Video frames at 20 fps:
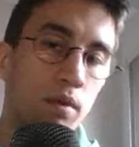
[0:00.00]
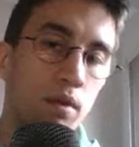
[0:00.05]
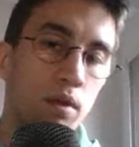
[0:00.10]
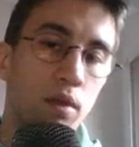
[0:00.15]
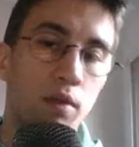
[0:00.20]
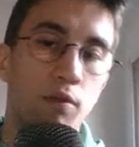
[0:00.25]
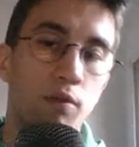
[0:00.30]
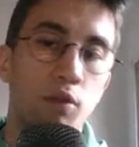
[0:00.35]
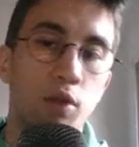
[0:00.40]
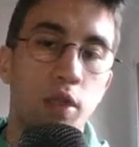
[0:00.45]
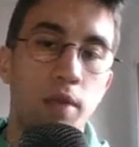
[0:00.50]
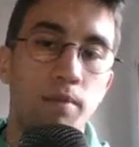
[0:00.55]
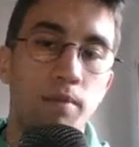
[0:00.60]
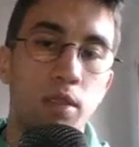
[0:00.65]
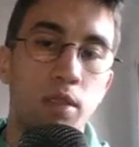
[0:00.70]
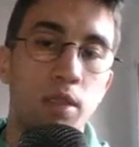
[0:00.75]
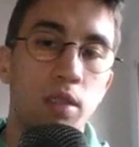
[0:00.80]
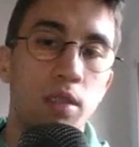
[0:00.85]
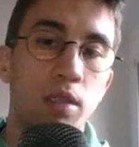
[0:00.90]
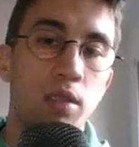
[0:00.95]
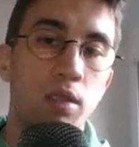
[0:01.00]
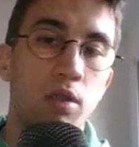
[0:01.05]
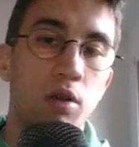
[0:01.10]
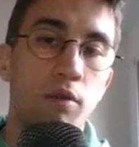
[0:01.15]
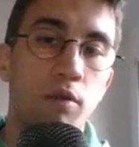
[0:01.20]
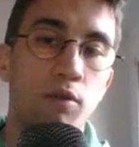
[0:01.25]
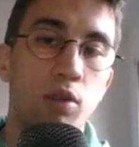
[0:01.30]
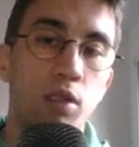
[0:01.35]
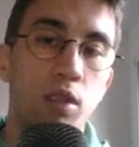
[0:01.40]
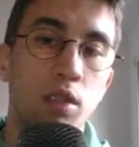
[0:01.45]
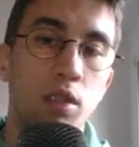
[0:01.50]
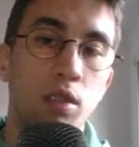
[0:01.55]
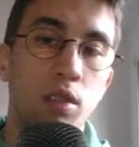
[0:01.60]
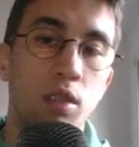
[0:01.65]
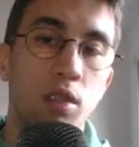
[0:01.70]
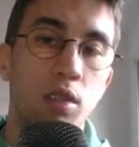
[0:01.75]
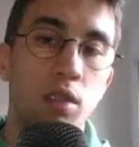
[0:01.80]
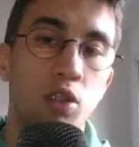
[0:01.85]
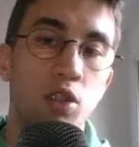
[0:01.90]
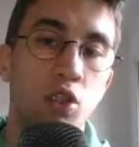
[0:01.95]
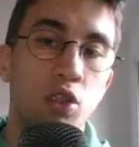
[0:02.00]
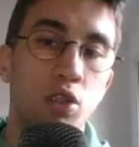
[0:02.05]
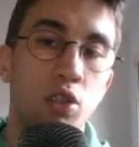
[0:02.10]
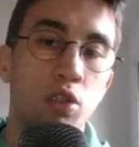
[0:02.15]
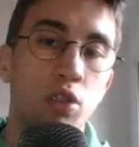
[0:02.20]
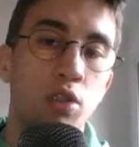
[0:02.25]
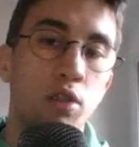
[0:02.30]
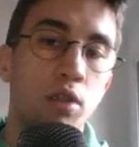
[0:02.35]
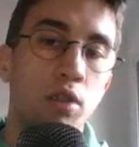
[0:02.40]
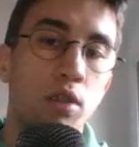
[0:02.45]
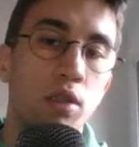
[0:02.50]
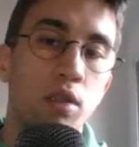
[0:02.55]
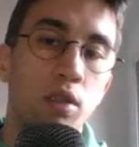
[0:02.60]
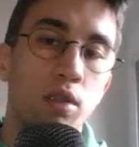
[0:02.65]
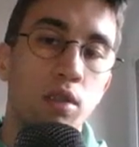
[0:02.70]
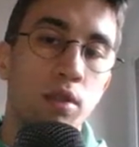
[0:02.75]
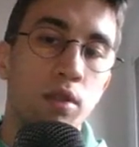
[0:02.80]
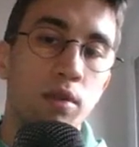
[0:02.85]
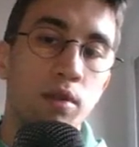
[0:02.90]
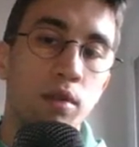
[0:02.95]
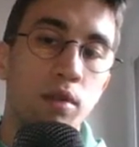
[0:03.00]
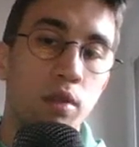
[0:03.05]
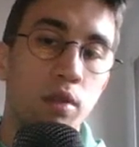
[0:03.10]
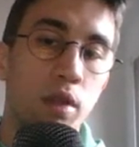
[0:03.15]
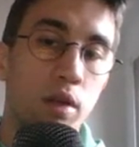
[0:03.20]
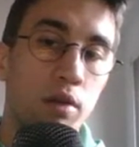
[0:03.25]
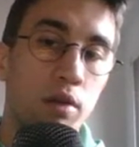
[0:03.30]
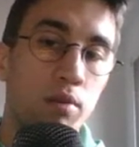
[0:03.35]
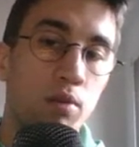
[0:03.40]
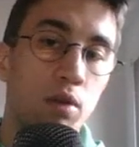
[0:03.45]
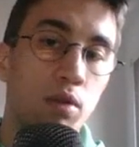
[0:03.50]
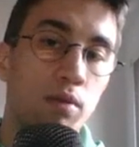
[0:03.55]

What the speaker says: If you come here, obviously this is terrible,